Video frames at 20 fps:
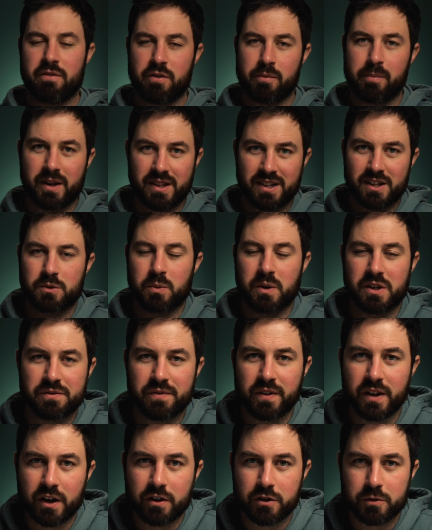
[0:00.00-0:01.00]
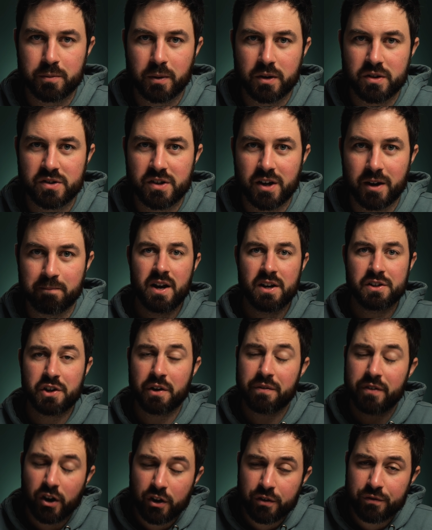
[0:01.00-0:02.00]
for being this week's video sponsor. So
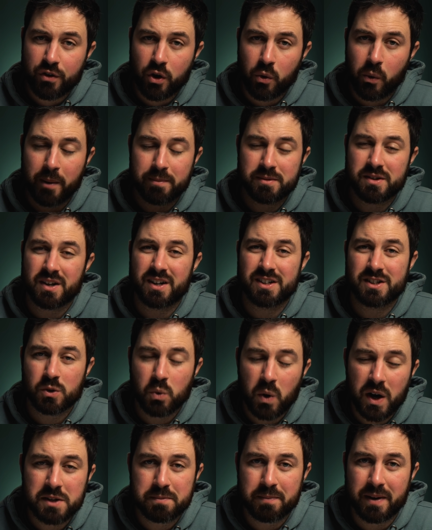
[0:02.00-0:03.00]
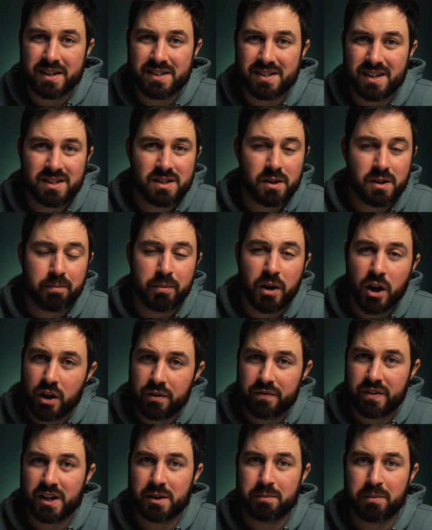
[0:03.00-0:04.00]
if you're looking for a website, Squarespace is the
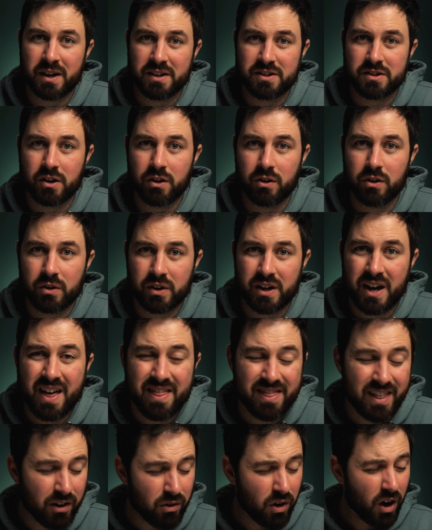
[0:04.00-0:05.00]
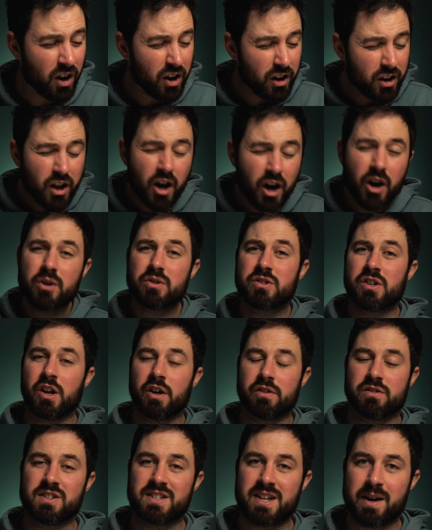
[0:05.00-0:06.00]
perfect place to look. There are loads and
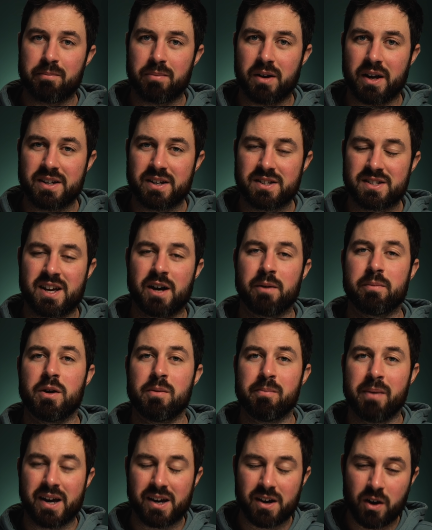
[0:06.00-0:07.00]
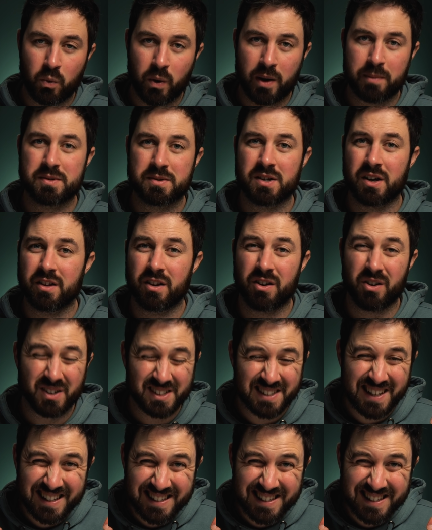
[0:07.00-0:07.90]
loads of templates to help you make a website that looks